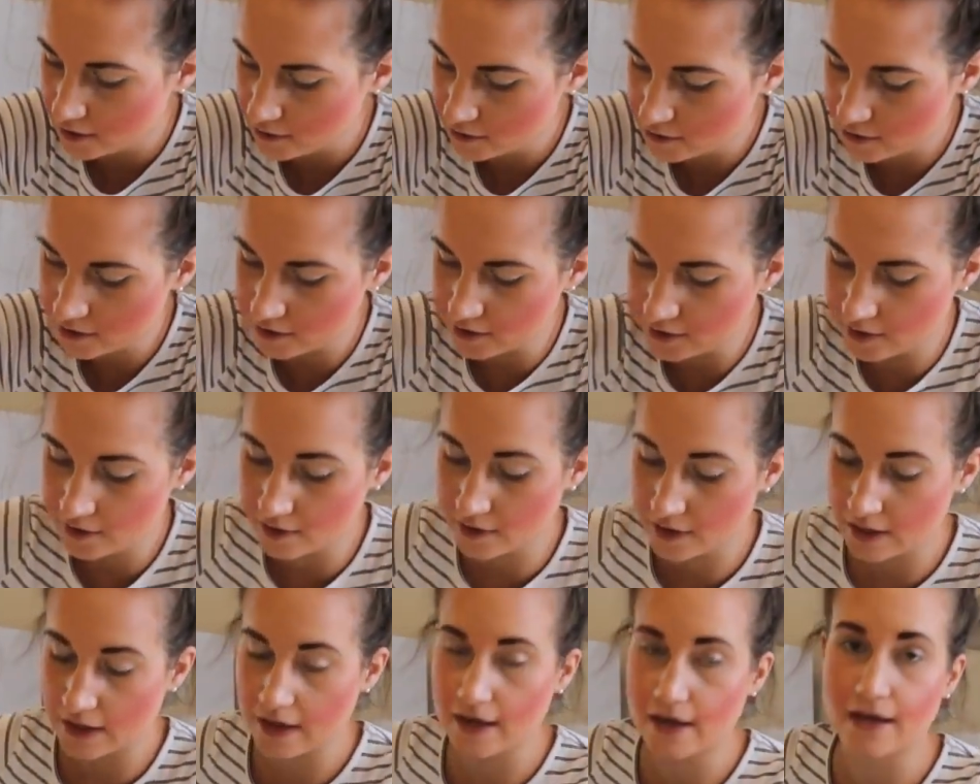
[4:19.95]
Just doing
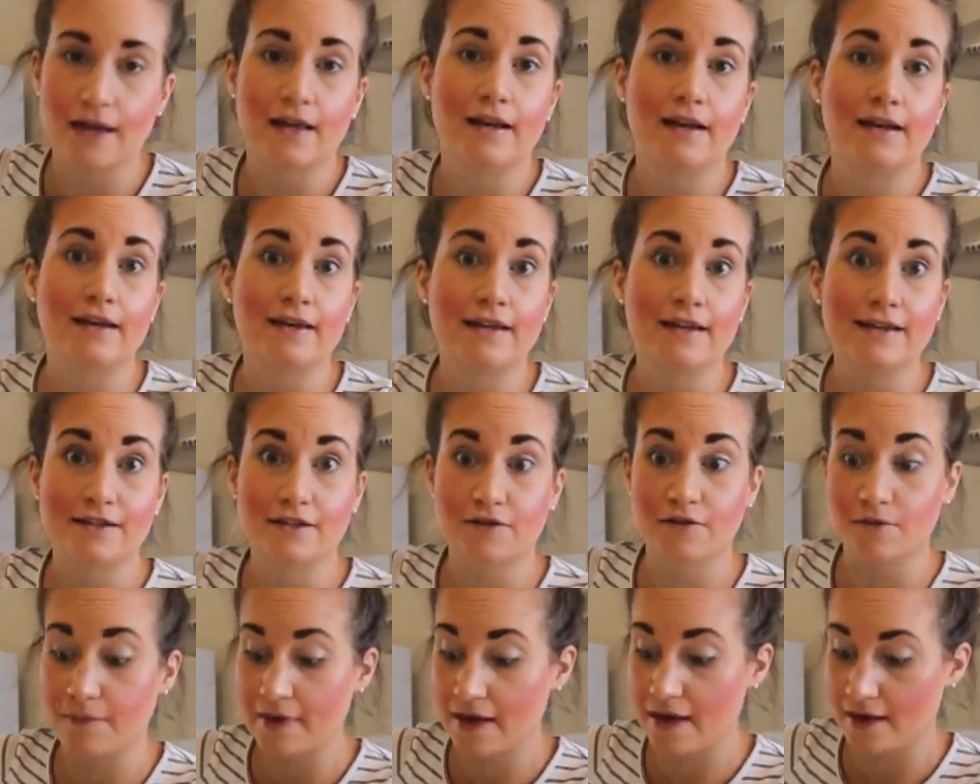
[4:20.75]
it a
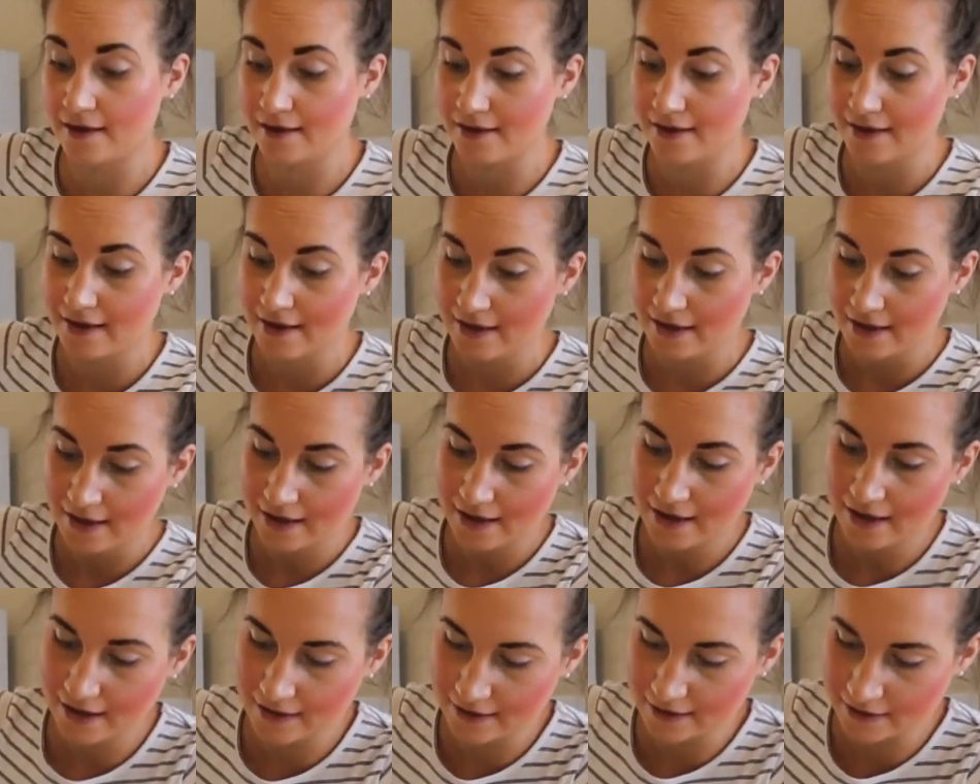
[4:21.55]
little bit
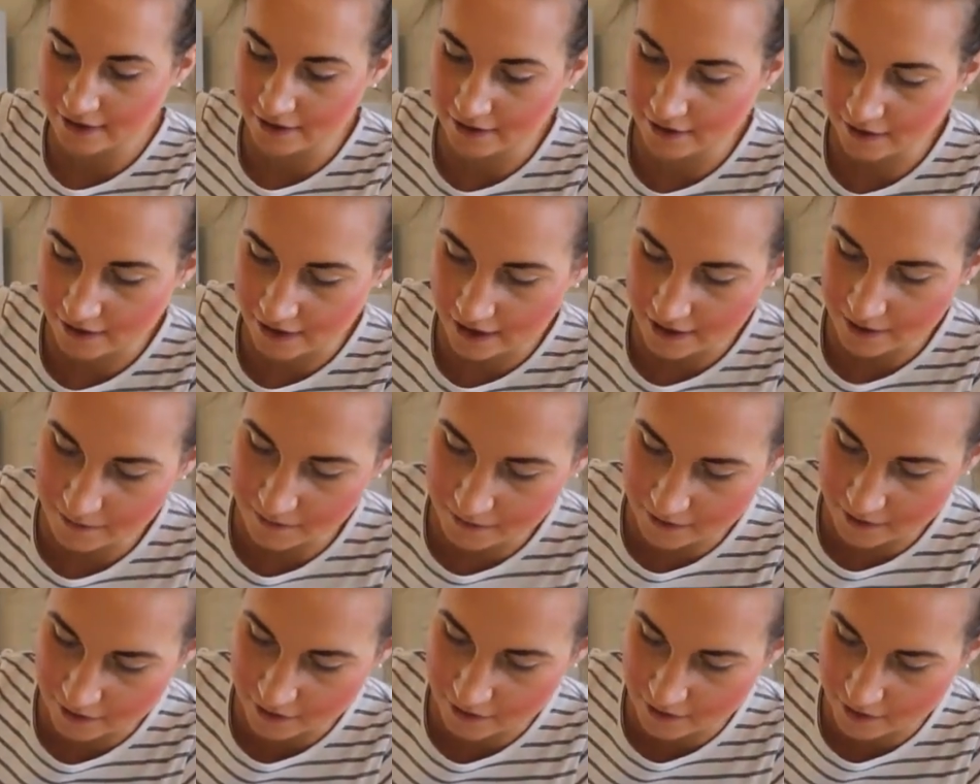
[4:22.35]
at a time
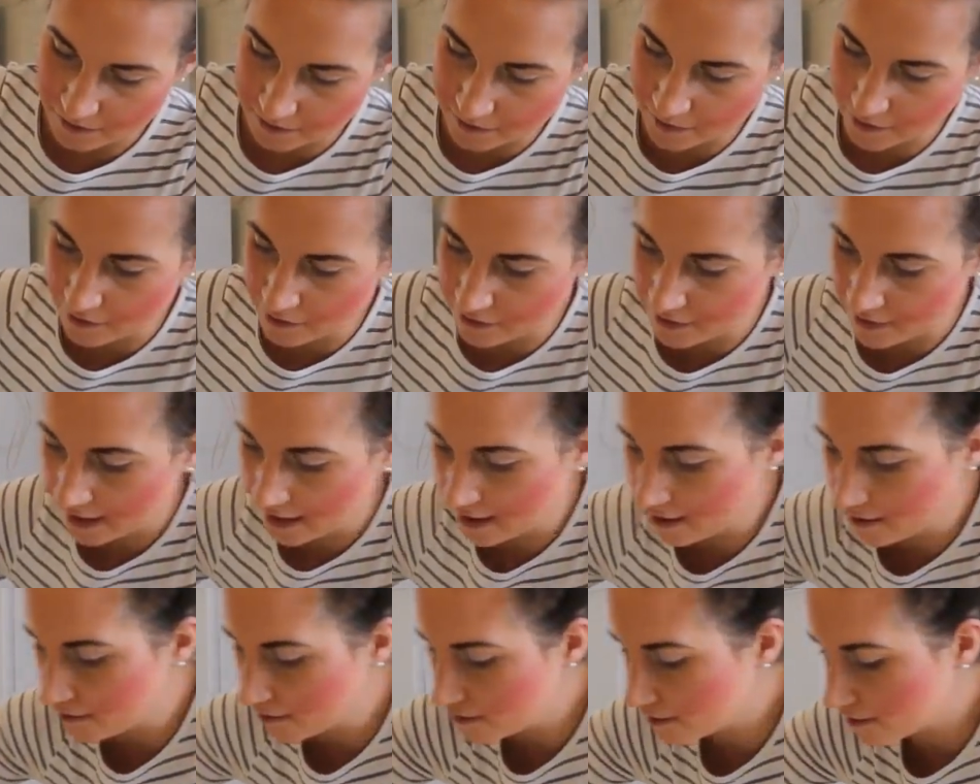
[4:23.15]
to smooth
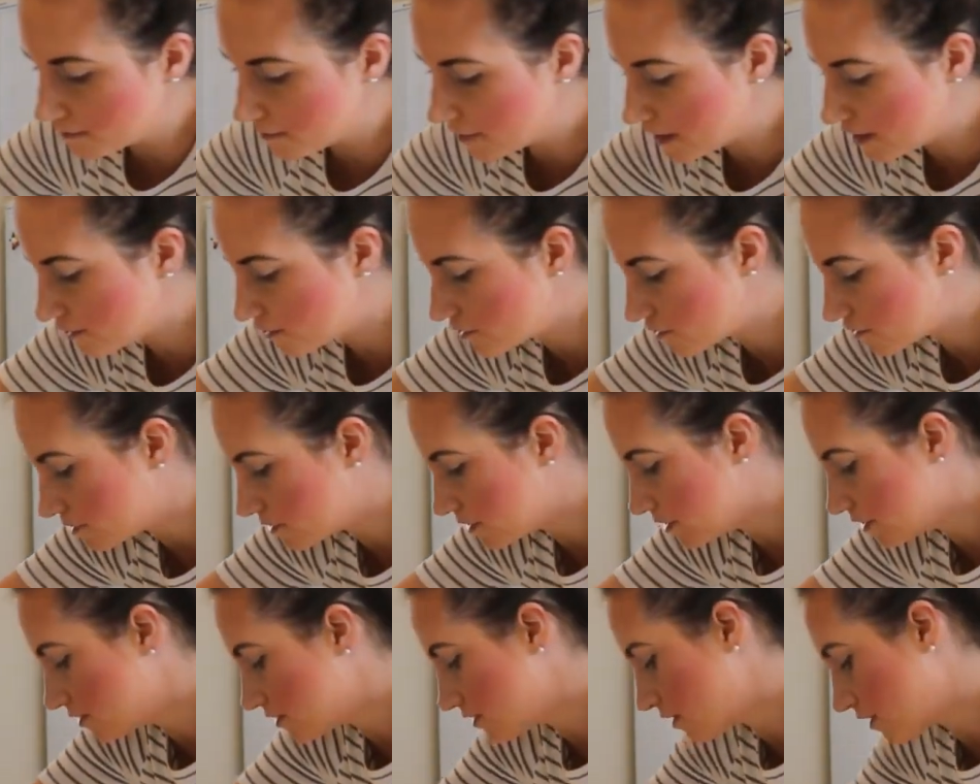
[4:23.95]
out and make sure
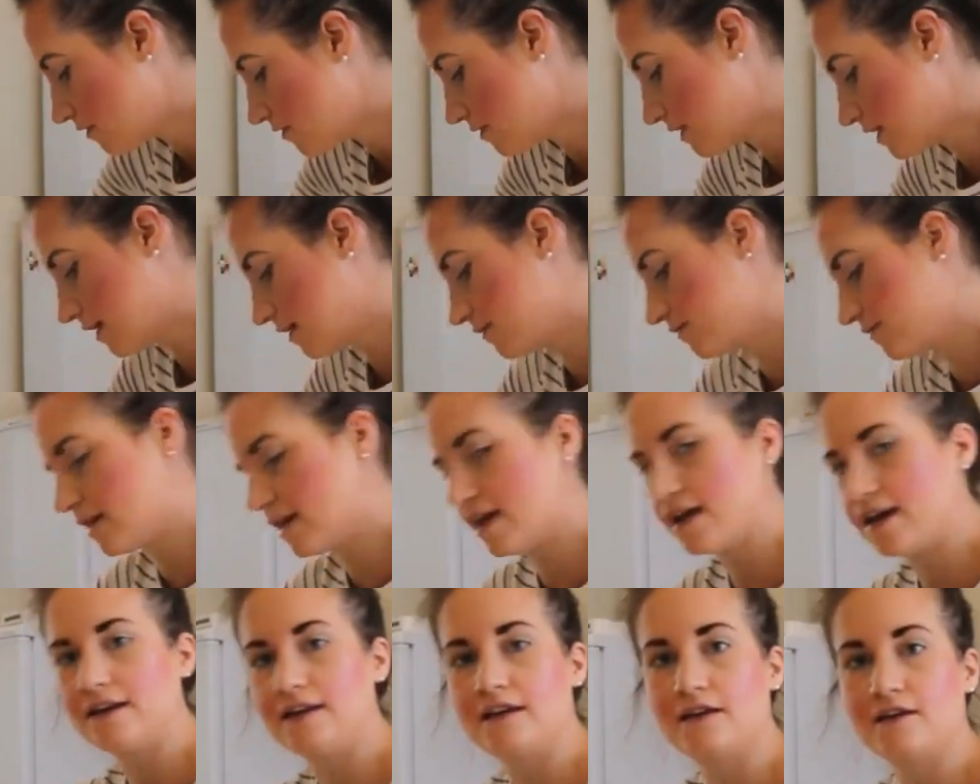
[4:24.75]
you don't have
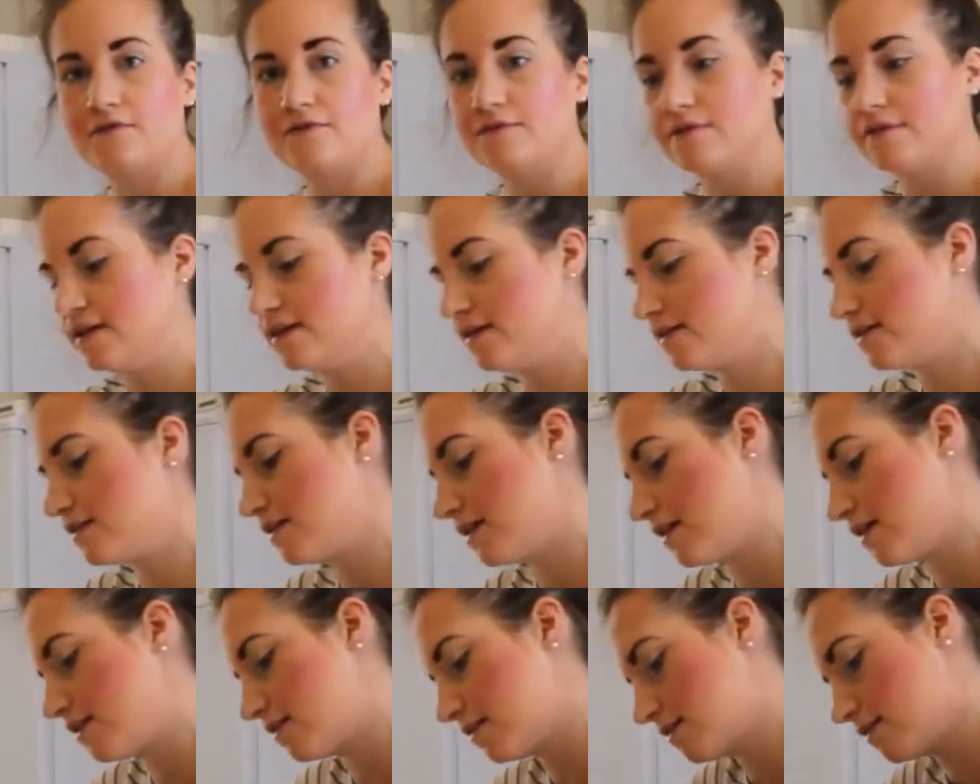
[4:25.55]
any
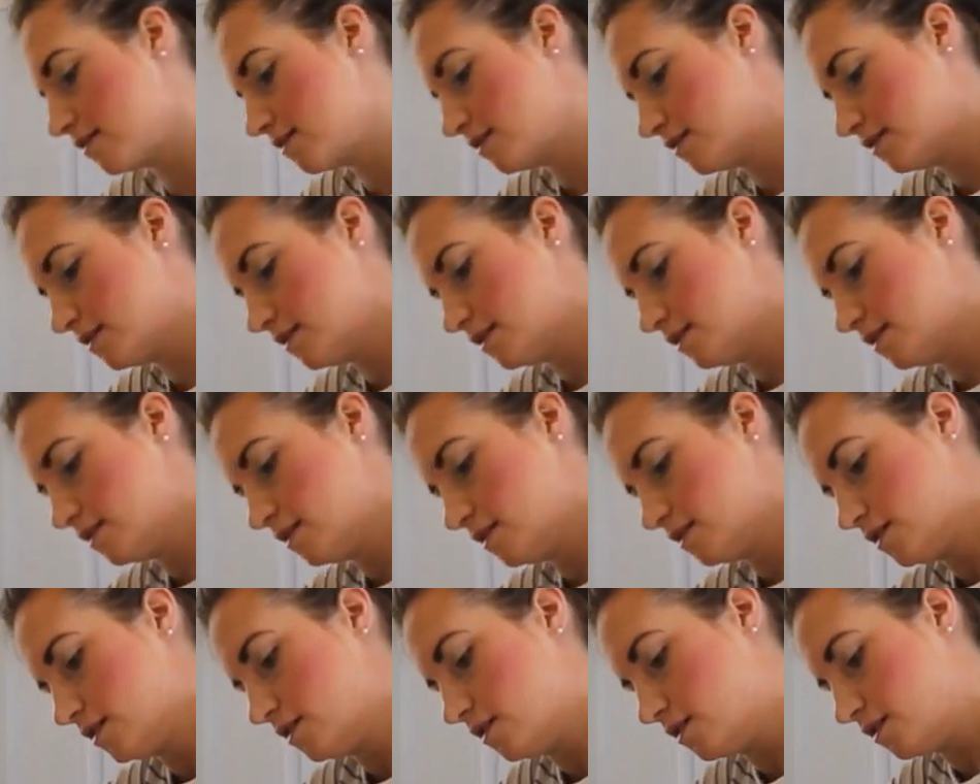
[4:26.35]
creases
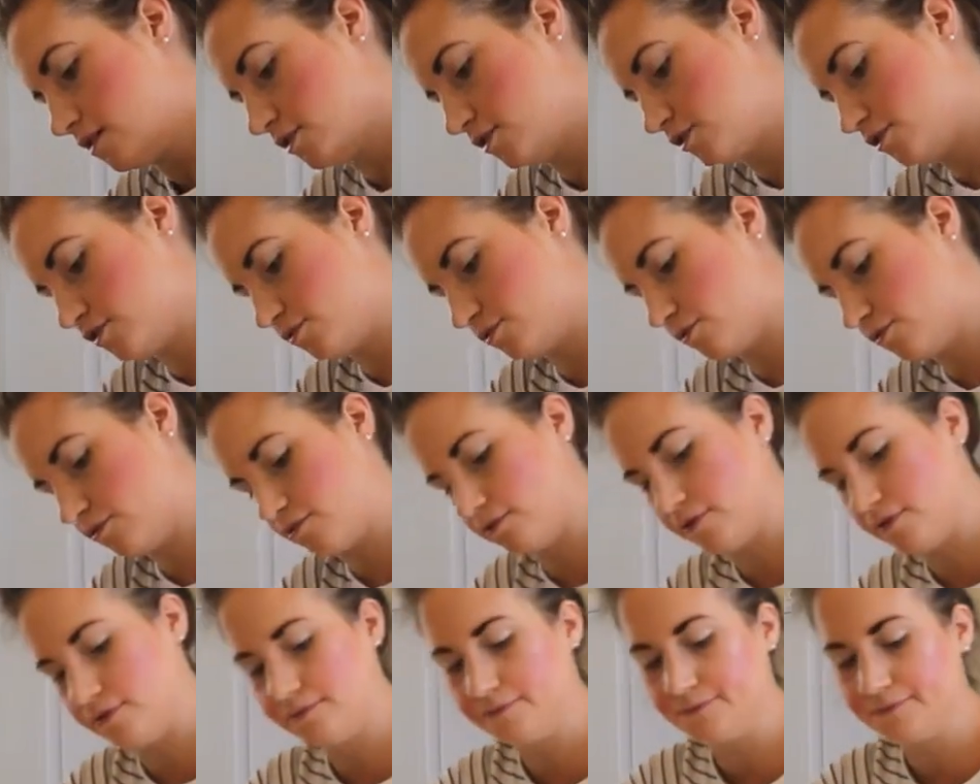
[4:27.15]
at
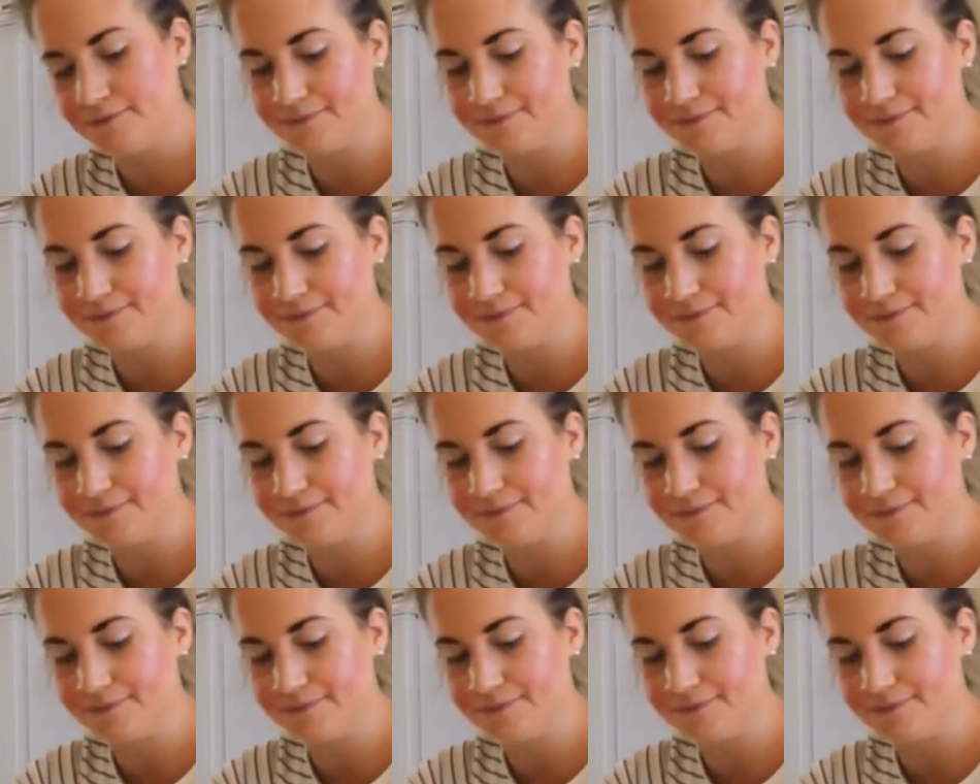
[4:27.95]
all.